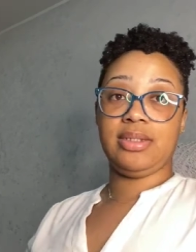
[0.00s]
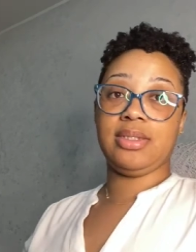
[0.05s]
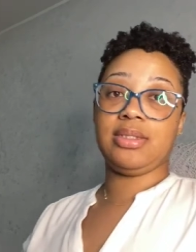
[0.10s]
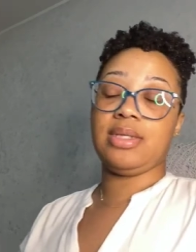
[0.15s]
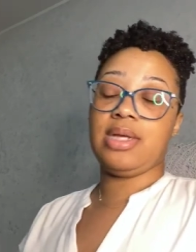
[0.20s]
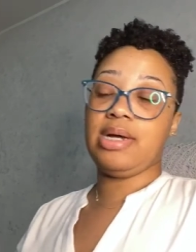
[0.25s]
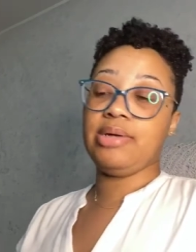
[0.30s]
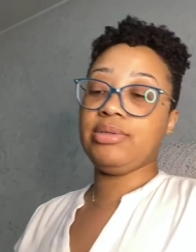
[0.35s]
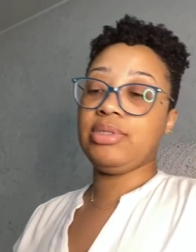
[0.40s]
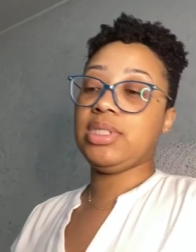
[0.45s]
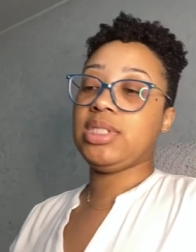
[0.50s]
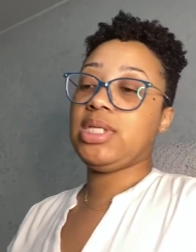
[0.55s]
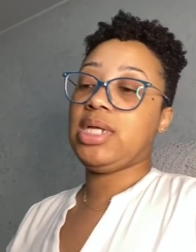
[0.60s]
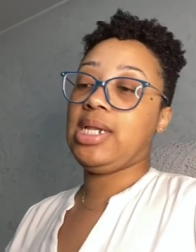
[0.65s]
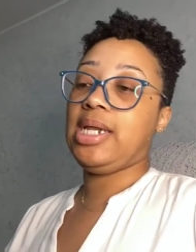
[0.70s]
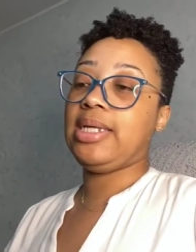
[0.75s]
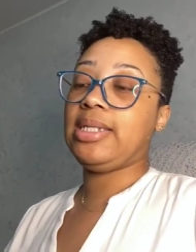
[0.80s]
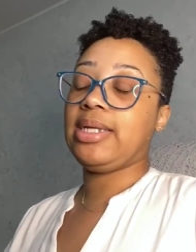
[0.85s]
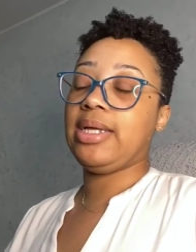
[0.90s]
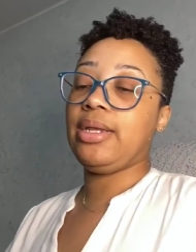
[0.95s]
I'll just say
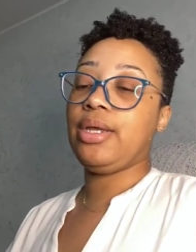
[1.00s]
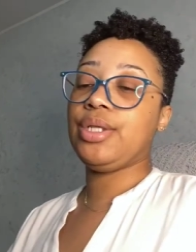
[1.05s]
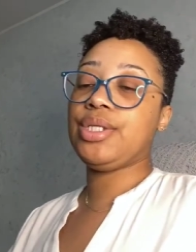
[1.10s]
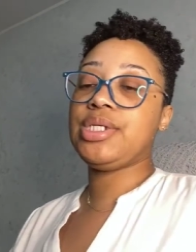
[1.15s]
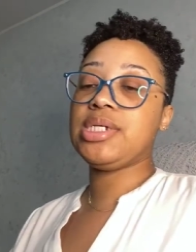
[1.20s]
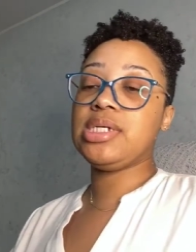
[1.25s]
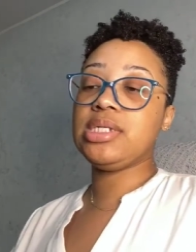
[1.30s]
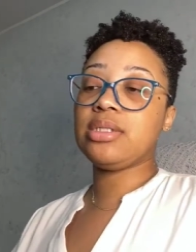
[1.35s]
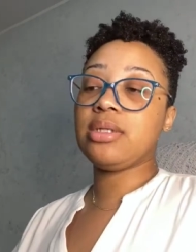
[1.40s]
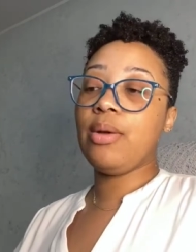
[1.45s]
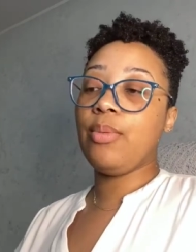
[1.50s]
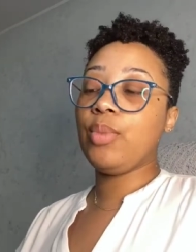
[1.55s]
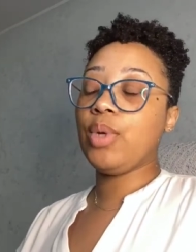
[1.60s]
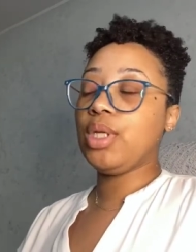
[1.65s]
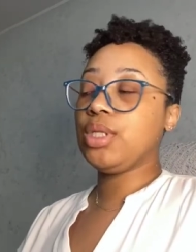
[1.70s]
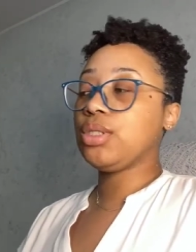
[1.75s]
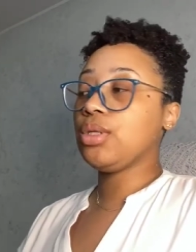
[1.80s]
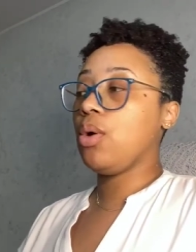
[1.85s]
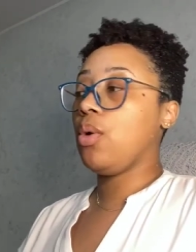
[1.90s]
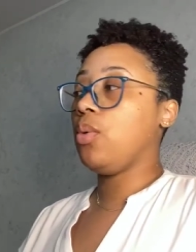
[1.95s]
like that. It does come with
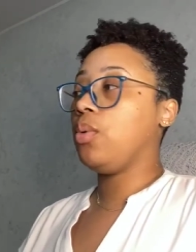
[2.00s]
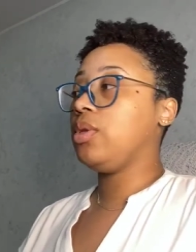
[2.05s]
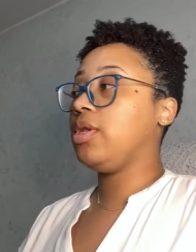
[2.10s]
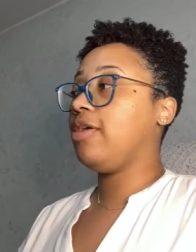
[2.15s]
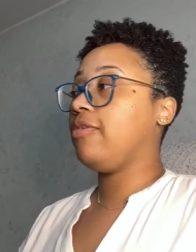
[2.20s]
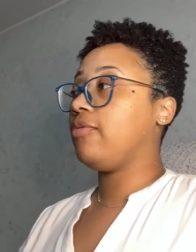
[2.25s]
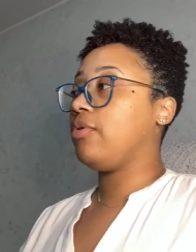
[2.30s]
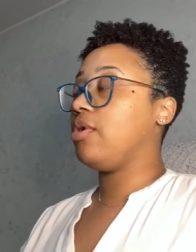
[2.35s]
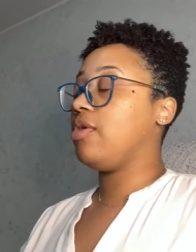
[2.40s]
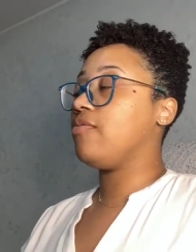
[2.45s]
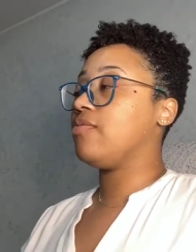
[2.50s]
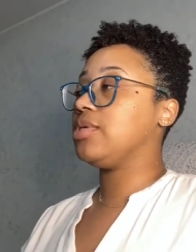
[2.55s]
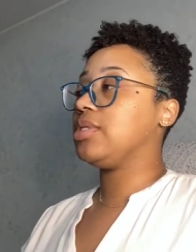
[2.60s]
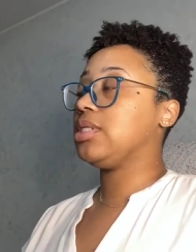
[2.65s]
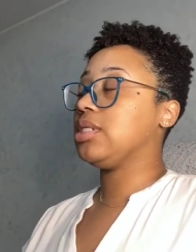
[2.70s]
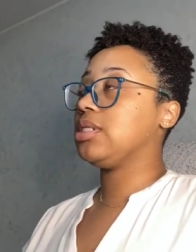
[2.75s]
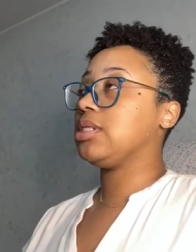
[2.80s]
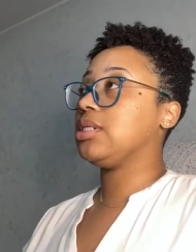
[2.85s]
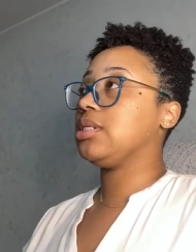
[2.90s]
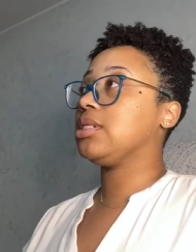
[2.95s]
its own level of
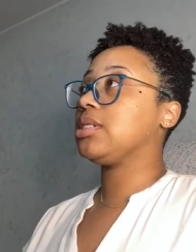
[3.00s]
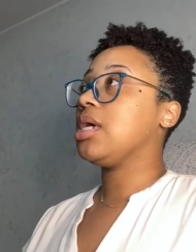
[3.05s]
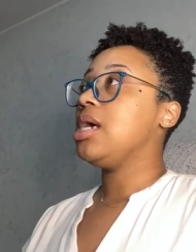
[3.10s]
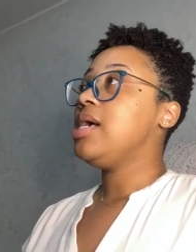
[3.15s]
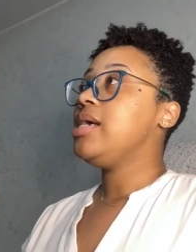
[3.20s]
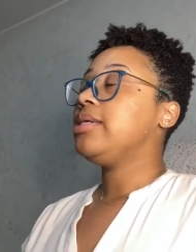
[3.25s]
resistance.